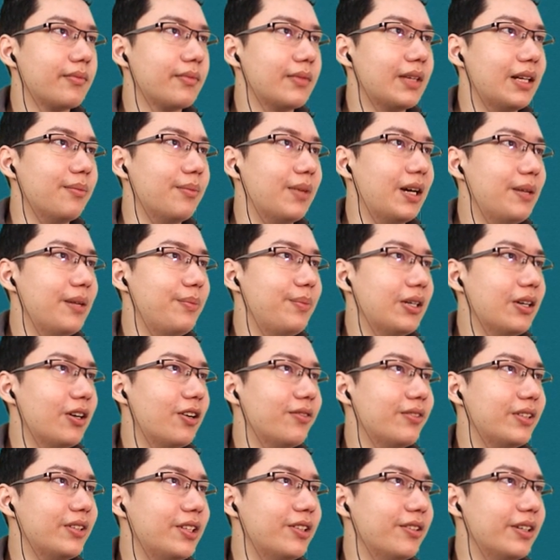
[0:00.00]
That might be
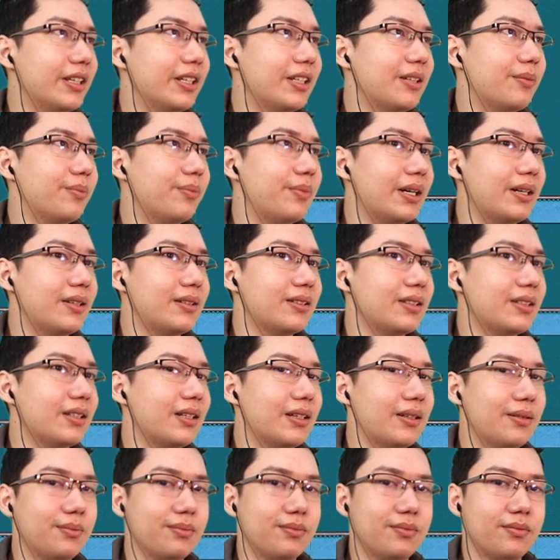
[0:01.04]
overdoing it, but
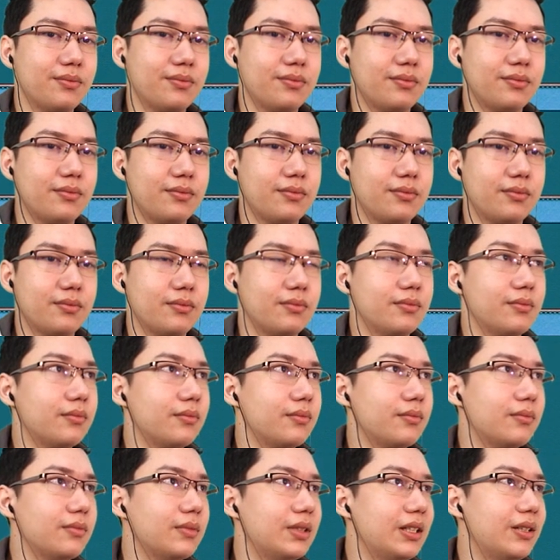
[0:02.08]
uh,
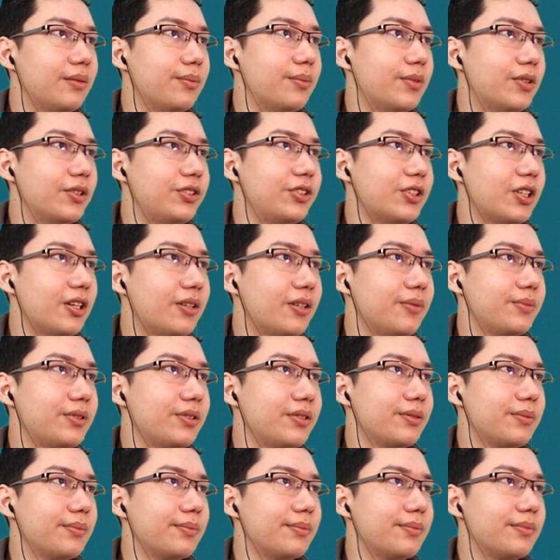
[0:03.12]
need more
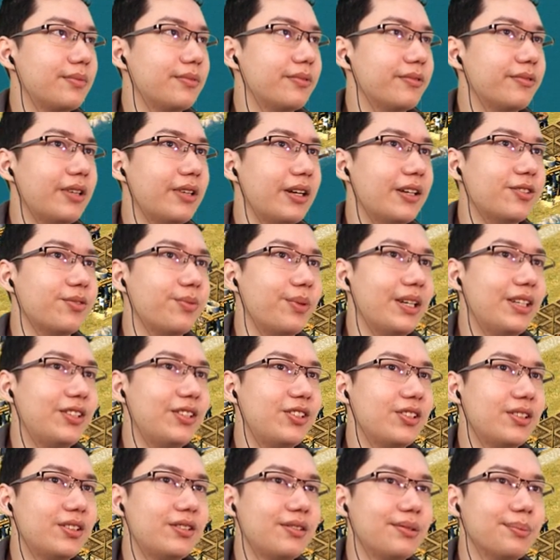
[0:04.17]
jobs, raise
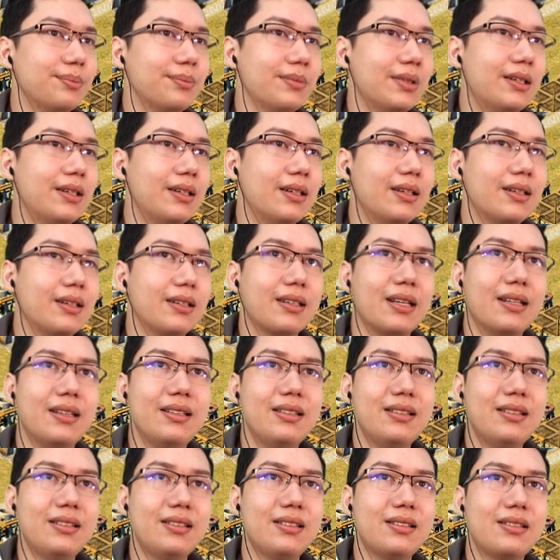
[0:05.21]
wages. Can
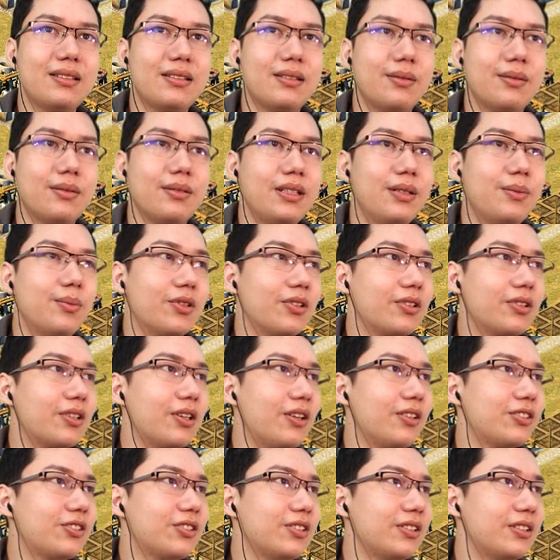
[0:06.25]
these need more
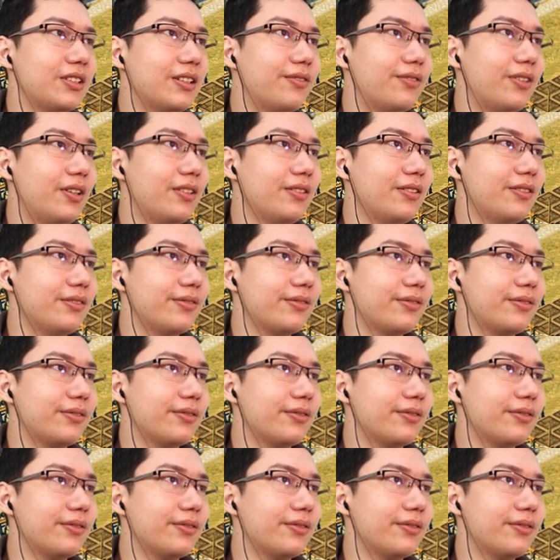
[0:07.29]
culture to evolve?